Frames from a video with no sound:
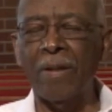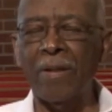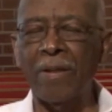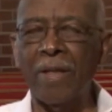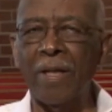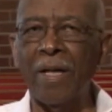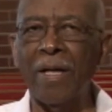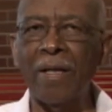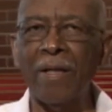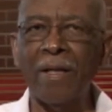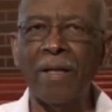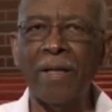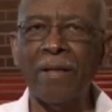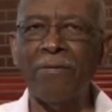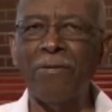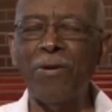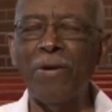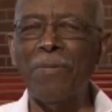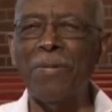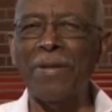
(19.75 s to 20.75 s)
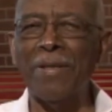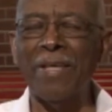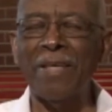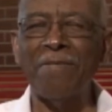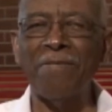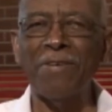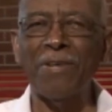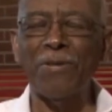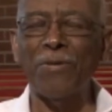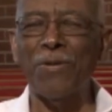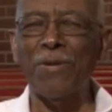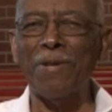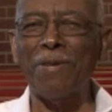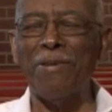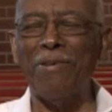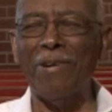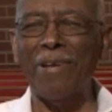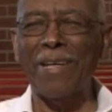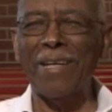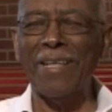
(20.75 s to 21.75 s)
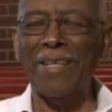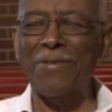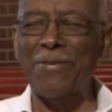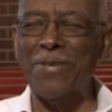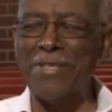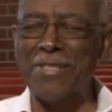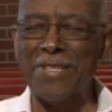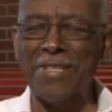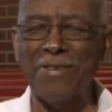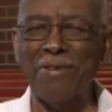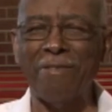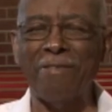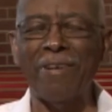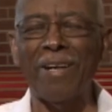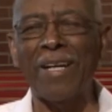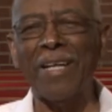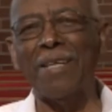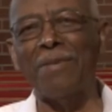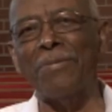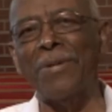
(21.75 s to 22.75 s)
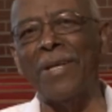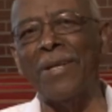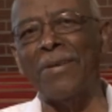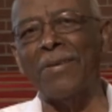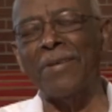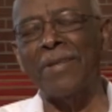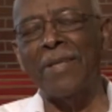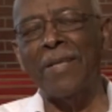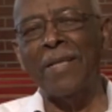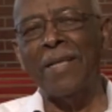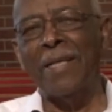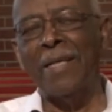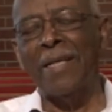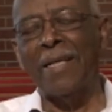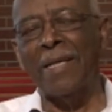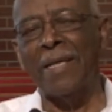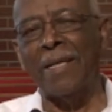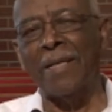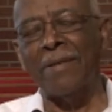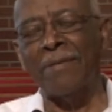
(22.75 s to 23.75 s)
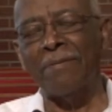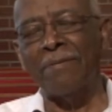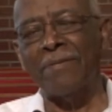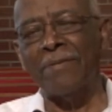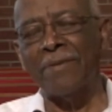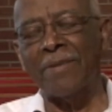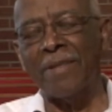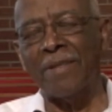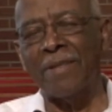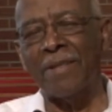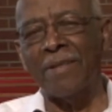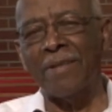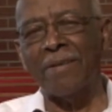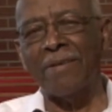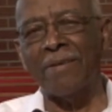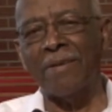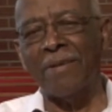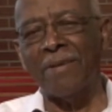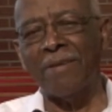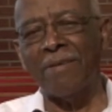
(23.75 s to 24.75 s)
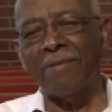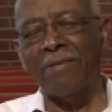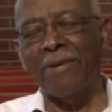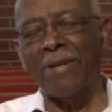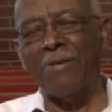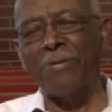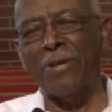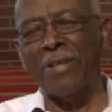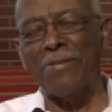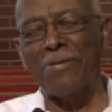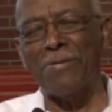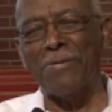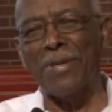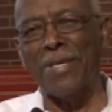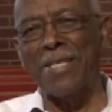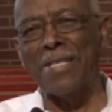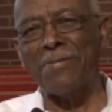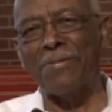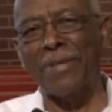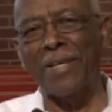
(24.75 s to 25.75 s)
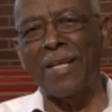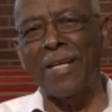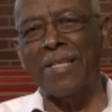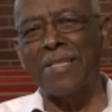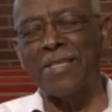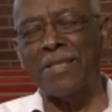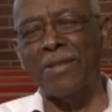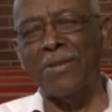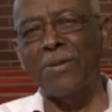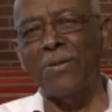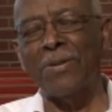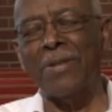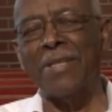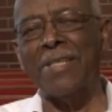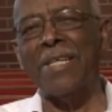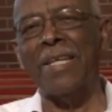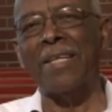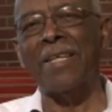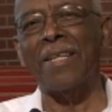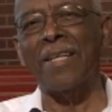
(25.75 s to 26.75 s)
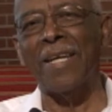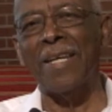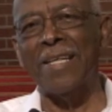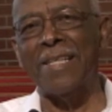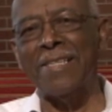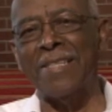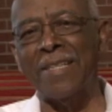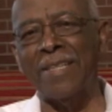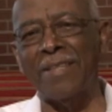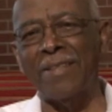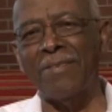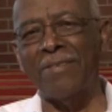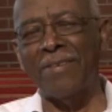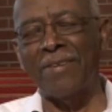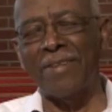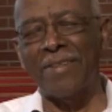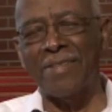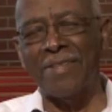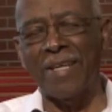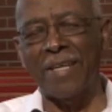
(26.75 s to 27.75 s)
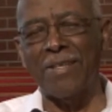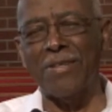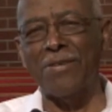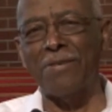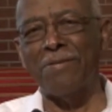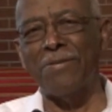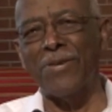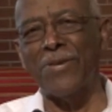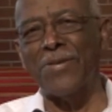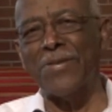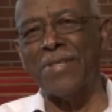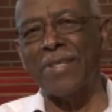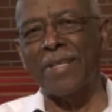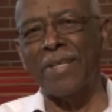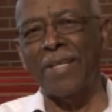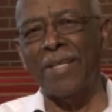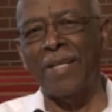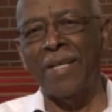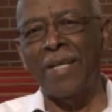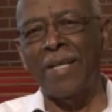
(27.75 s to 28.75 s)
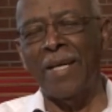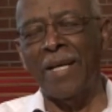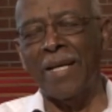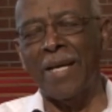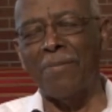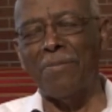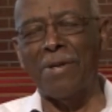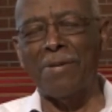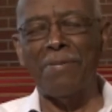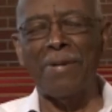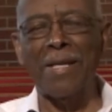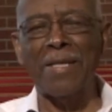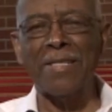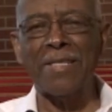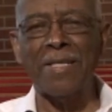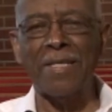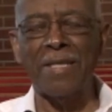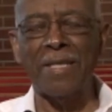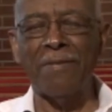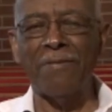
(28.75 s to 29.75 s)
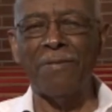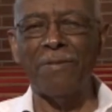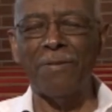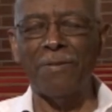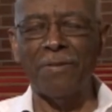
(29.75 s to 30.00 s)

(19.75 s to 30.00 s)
Yeah, I grew up in Enfield, North Carolina, which is near Rocky Mount. I graduated from Eastman High School, attended A&T State University, got my master's